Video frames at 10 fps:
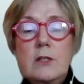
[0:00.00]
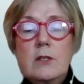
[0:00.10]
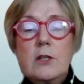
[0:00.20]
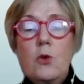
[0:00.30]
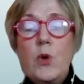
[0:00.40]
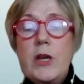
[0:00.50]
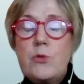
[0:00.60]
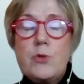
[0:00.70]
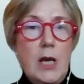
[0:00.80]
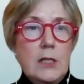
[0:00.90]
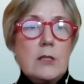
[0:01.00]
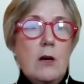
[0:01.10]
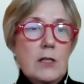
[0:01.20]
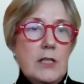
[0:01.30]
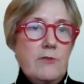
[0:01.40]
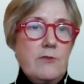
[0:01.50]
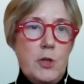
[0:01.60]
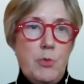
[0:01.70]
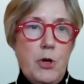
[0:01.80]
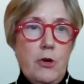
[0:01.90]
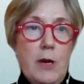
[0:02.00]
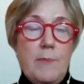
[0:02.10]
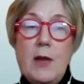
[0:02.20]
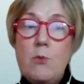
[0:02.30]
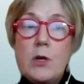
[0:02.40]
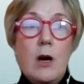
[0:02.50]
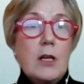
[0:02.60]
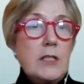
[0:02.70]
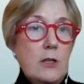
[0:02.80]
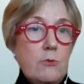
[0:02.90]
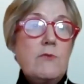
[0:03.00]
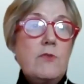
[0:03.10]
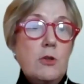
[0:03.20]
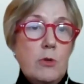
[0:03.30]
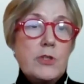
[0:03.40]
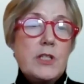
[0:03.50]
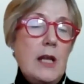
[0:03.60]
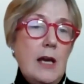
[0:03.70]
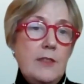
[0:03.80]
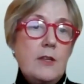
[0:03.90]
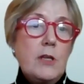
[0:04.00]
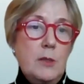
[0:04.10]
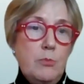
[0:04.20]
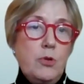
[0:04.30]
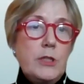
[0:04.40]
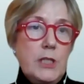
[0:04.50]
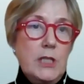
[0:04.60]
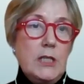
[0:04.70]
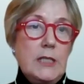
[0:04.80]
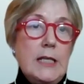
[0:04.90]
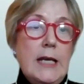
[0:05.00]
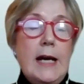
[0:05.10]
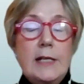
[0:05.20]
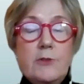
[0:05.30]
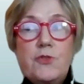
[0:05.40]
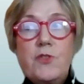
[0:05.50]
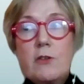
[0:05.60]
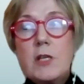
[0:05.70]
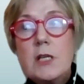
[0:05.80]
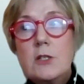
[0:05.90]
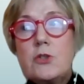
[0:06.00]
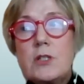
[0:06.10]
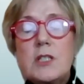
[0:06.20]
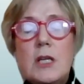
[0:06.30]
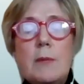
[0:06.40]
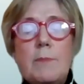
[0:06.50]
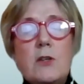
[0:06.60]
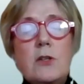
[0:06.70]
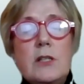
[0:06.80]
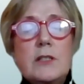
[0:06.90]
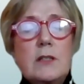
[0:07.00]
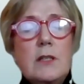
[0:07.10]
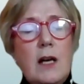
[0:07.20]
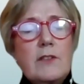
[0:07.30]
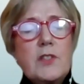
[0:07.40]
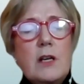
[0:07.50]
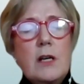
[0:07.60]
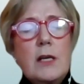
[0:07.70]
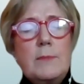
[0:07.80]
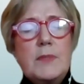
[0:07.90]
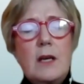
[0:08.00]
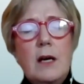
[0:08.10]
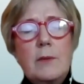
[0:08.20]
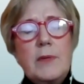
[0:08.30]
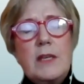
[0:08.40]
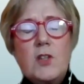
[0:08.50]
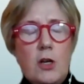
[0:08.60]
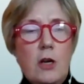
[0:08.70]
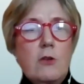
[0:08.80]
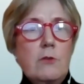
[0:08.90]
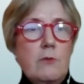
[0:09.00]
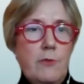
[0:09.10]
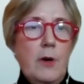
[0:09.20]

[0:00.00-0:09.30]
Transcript: we created content for the program. They were content reviewers and had their input in. And it was very interesting because a lot of times, even our own